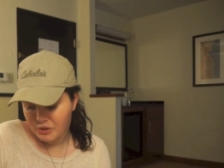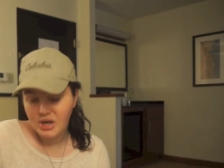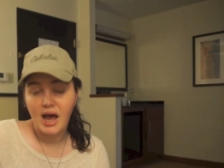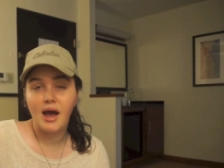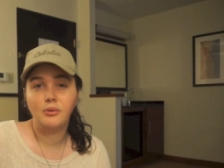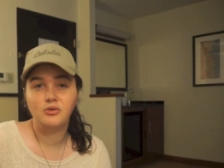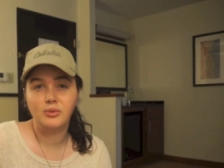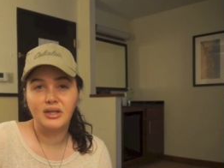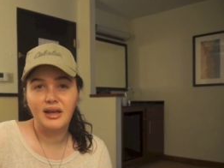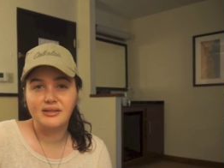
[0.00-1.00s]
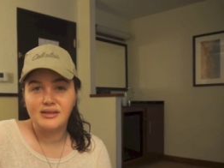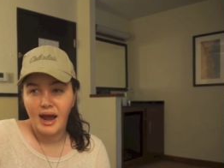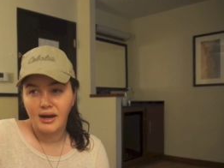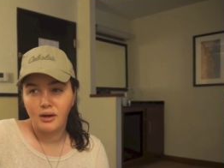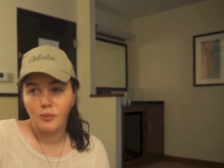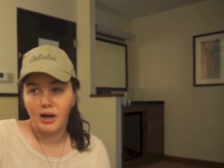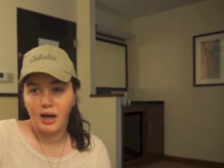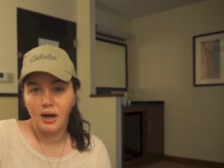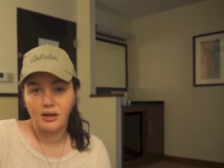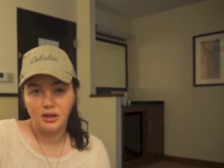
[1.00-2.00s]
So yeah, I was really excited when
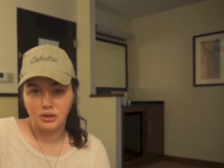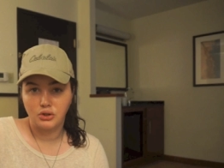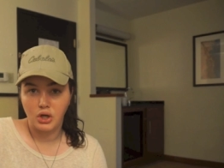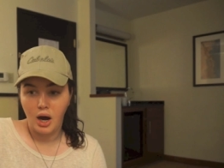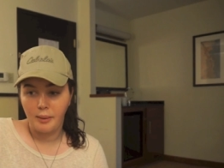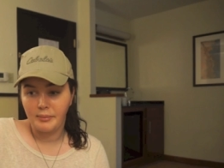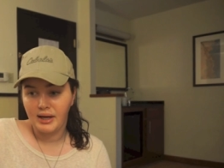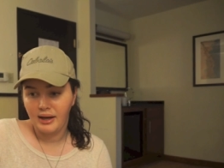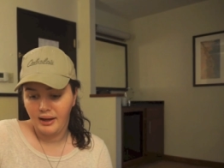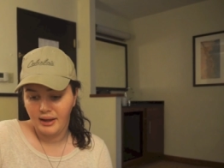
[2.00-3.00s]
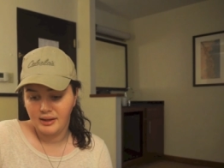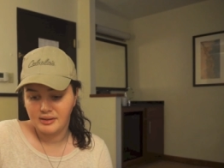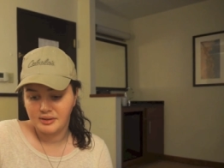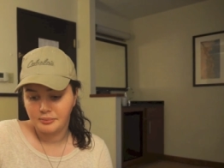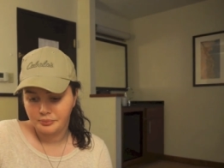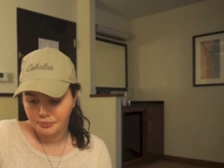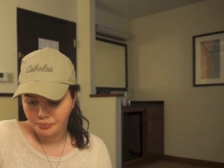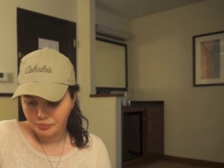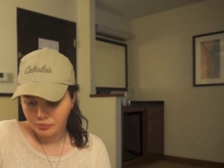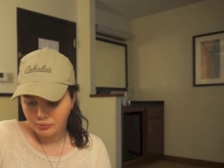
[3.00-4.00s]
I got this job because
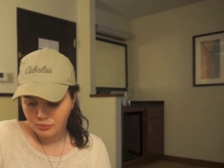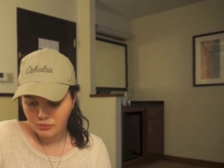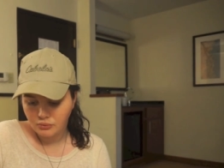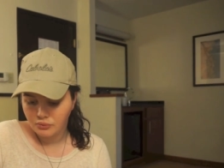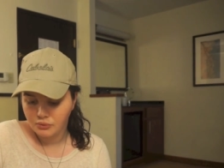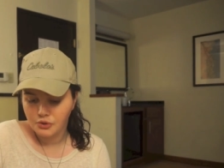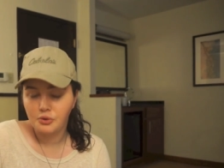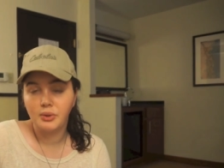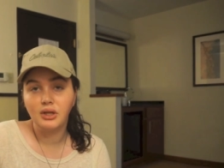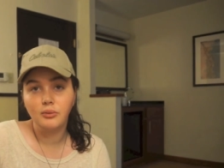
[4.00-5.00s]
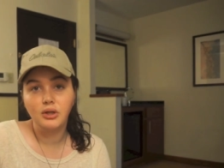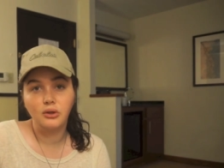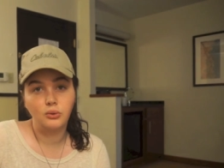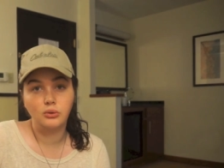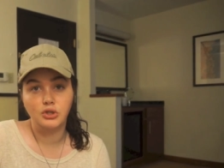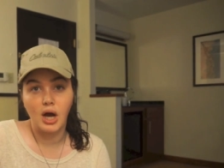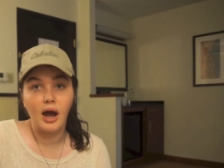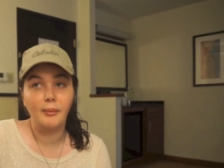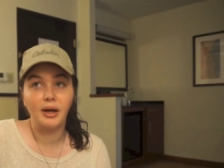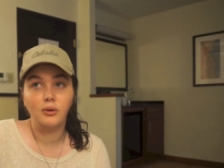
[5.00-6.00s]
it's a really, really cool
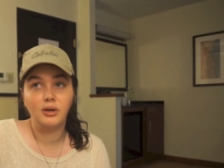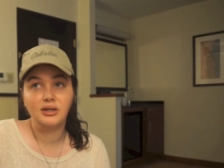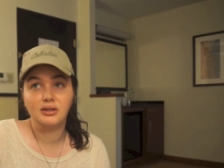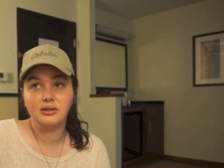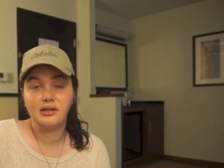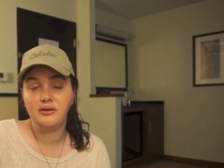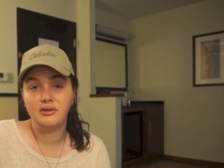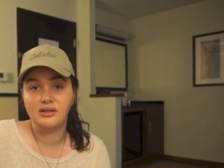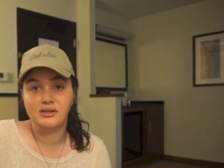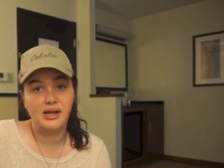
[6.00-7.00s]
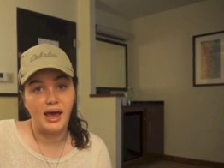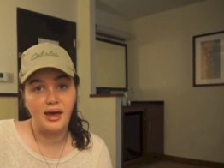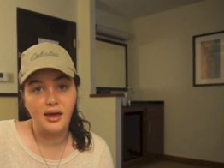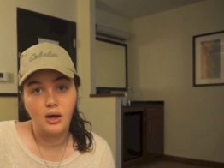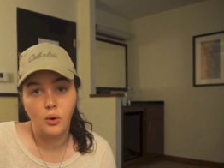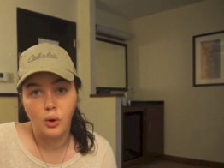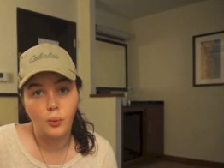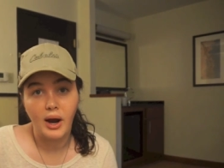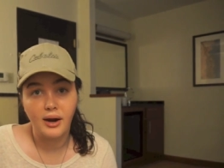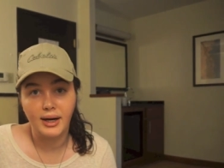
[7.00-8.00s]
job. I don't want to even say it or
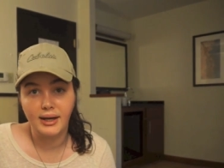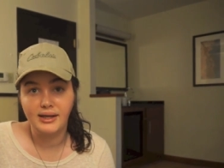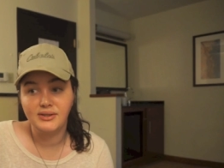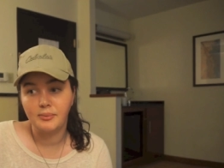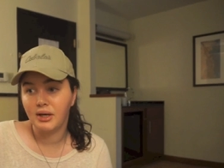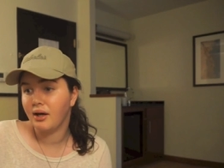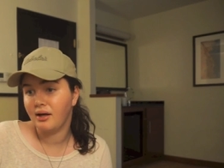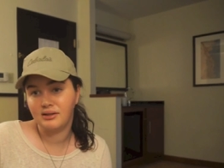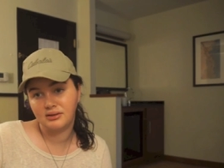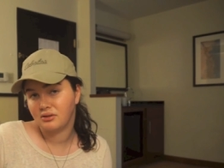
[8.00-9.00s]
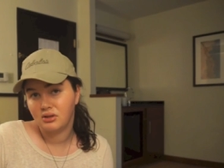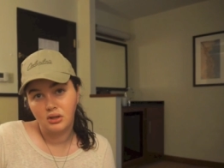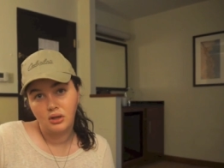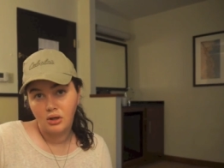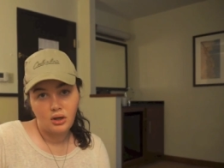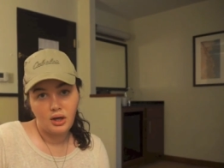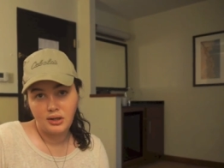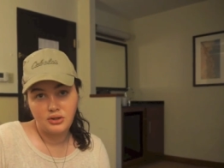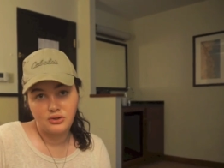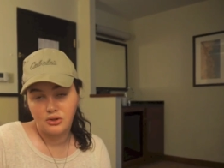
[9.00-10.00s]
where it is because I
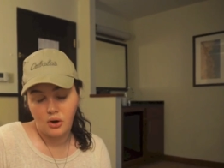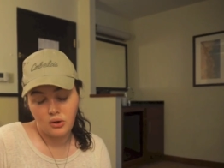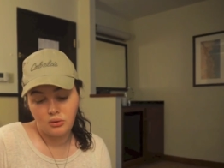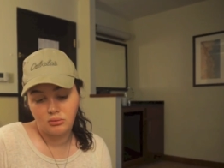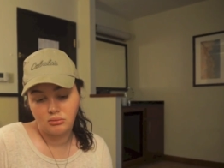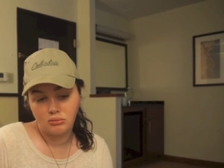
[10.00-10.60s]
just don't.